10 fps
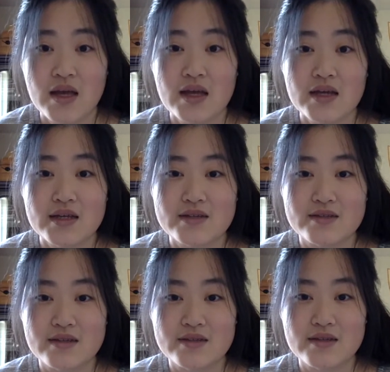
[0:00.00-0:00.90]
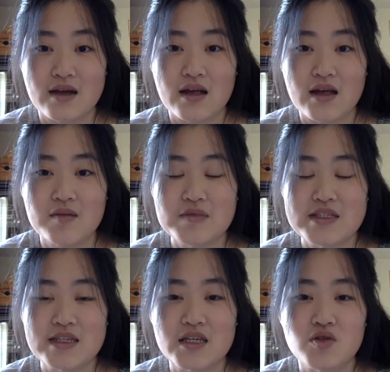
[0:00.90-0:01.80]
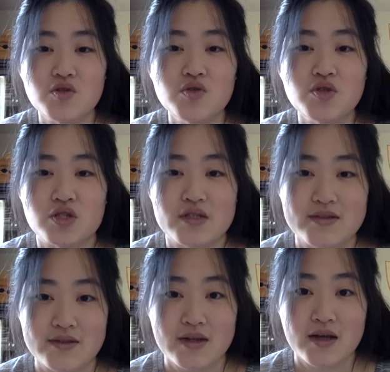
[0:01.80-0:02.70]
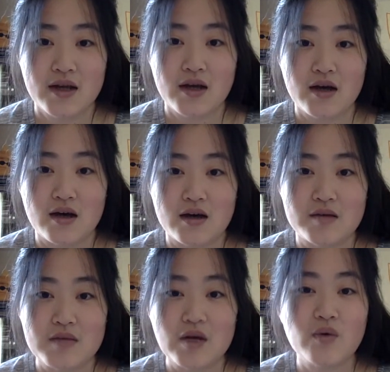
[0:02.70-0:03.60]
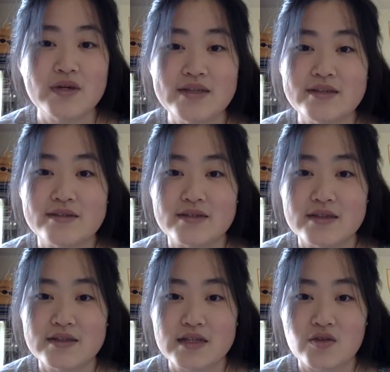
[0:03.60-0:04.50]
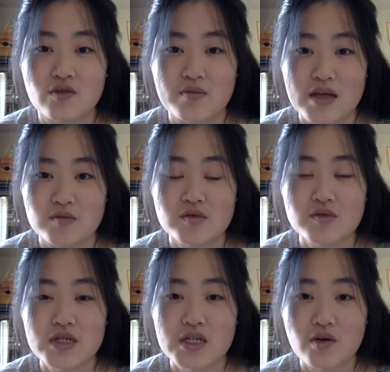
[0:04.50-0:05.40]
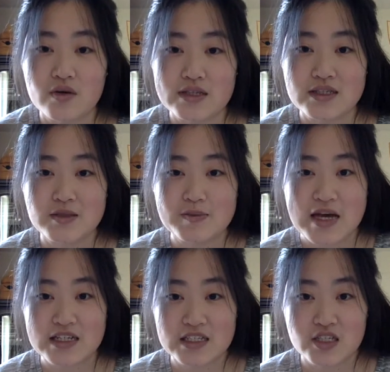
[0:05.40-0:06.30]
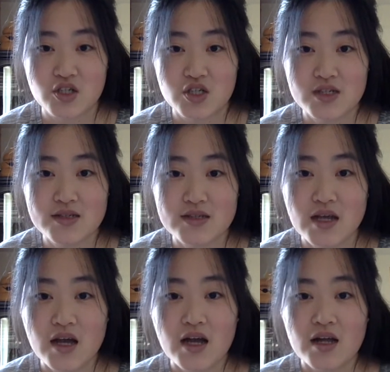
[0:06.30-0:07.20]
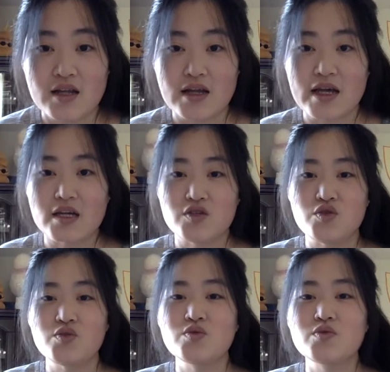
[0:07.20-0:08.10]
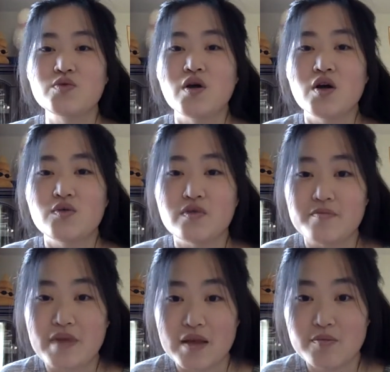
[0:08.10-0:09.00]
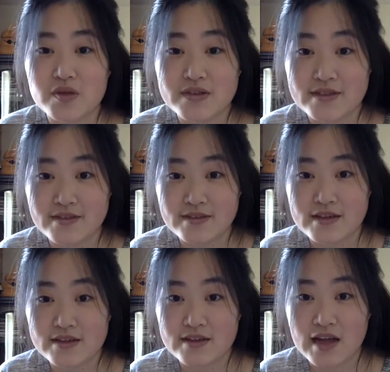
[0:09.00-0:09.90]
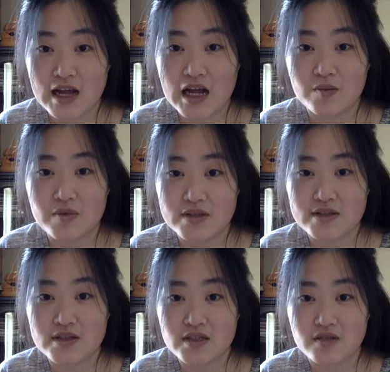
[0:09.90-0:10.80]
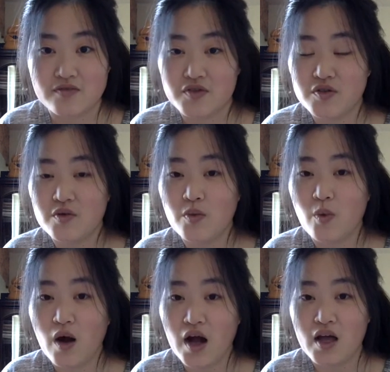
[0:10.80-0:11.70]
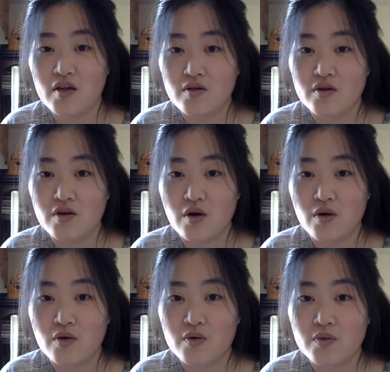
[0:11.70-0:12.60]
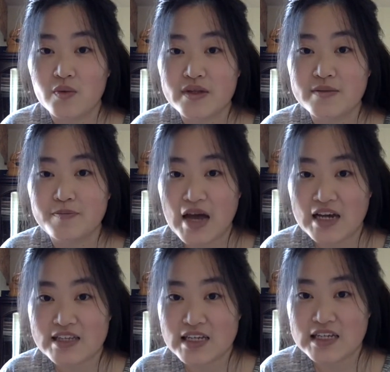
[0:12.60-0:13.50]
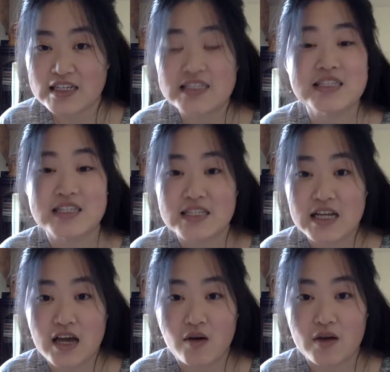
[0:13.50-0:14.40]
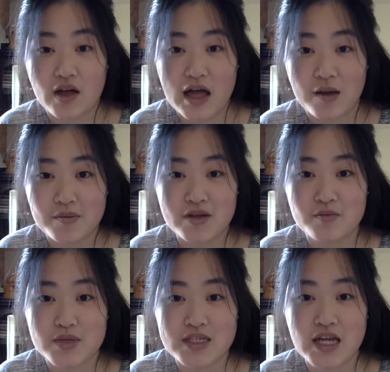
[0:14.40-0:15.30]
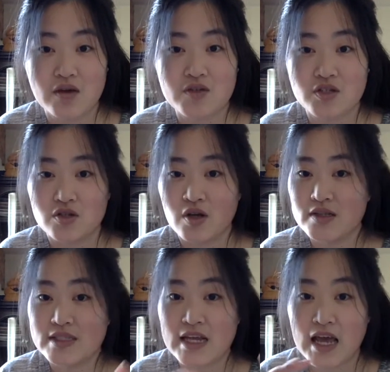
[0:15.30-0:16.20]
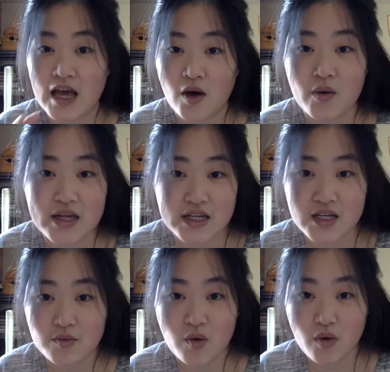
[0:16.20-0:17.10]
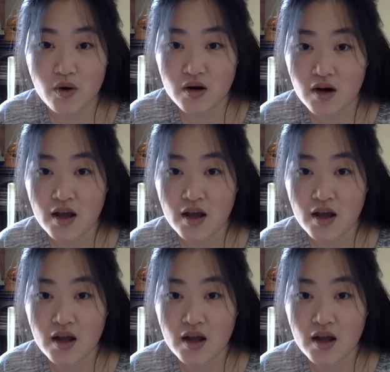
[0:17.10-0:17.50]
It says time is an illusion. It only exists in your memory or expectations. Like you remember this thing happened a few while ago when back then it's the now it happened, but now it's not now anymore.